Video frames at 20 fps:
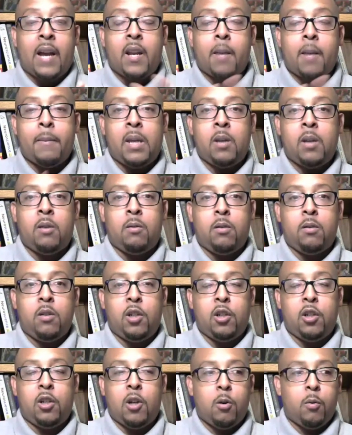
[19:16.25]
I mean,
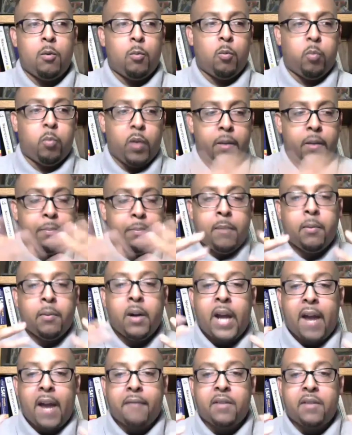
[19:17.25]
when people
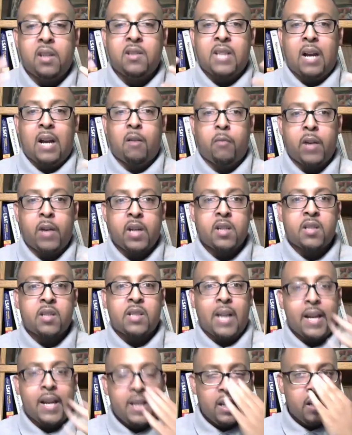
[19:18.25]
have these outrageous
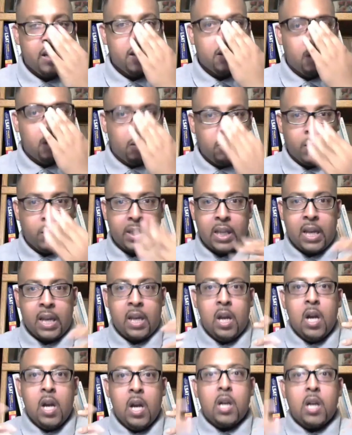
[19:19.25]
ideas, or when they
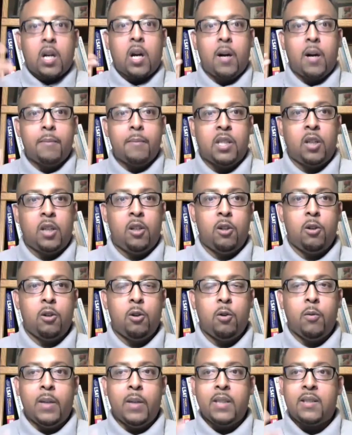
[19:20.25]
come to
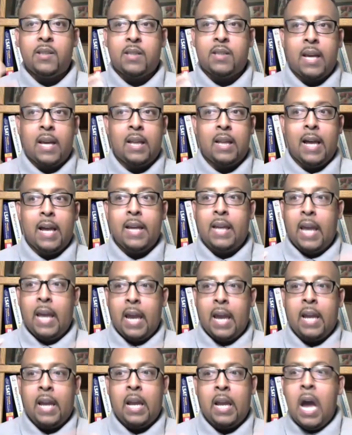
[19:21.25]
you and say, like,
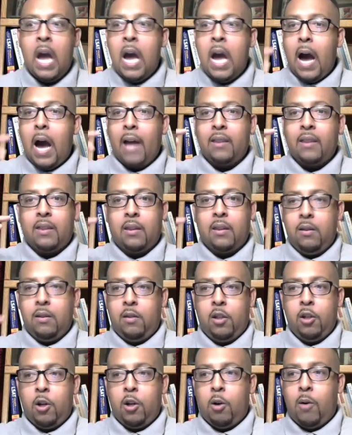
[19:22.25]
hey, I
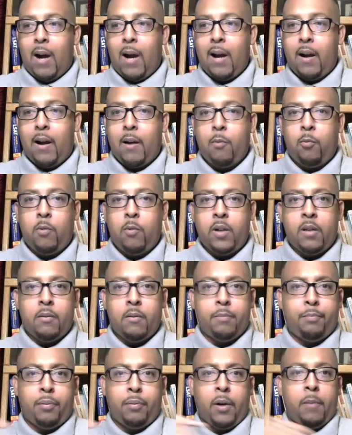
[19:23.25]
want to
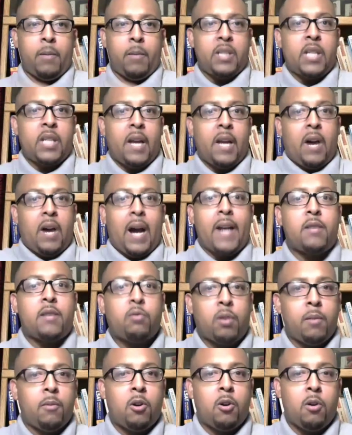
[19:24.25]
pretty much have an ice
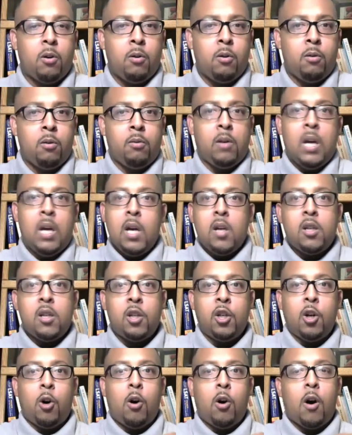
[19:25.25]
cream cone,
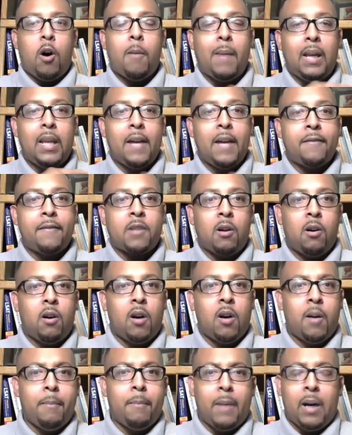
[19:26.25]
on my left
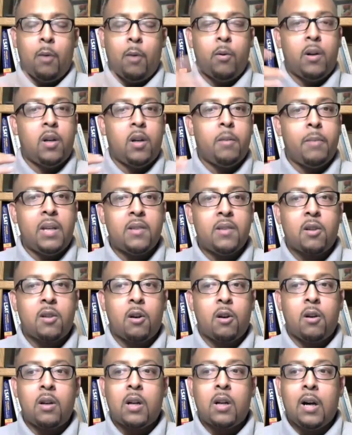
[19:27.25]
arm, but I want it to be a
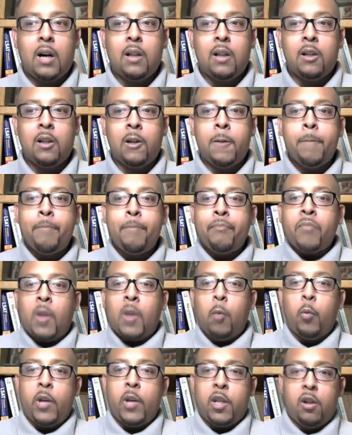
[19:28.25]
certain color.
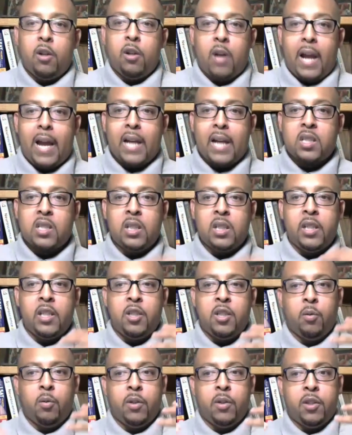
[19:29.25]
when you're actually
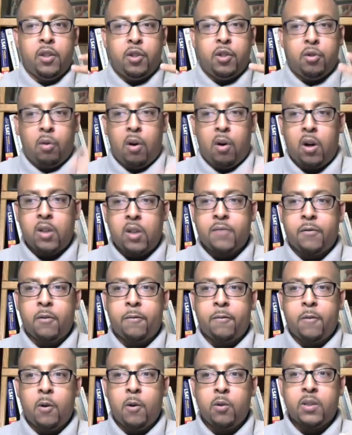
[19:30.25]
doing the drawings for
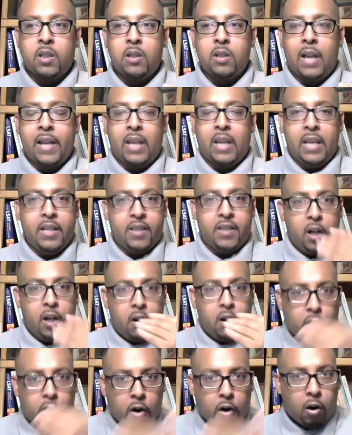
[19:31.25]
folks, like, is there
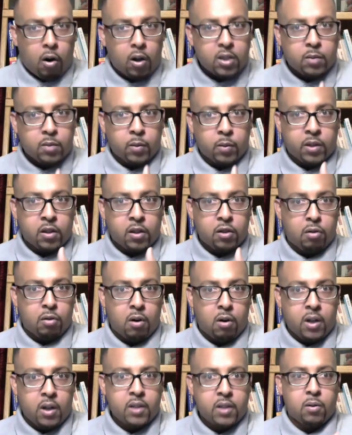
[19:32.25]
a cost with the
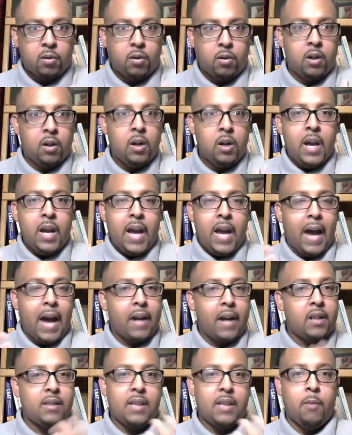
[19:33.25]
drawings, or how
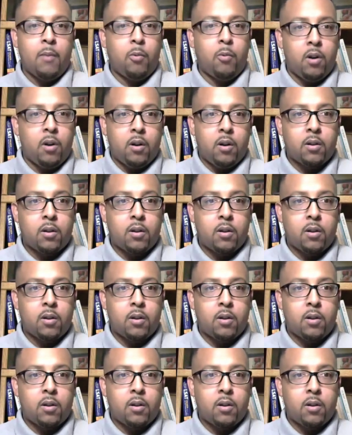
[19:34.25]
does that work?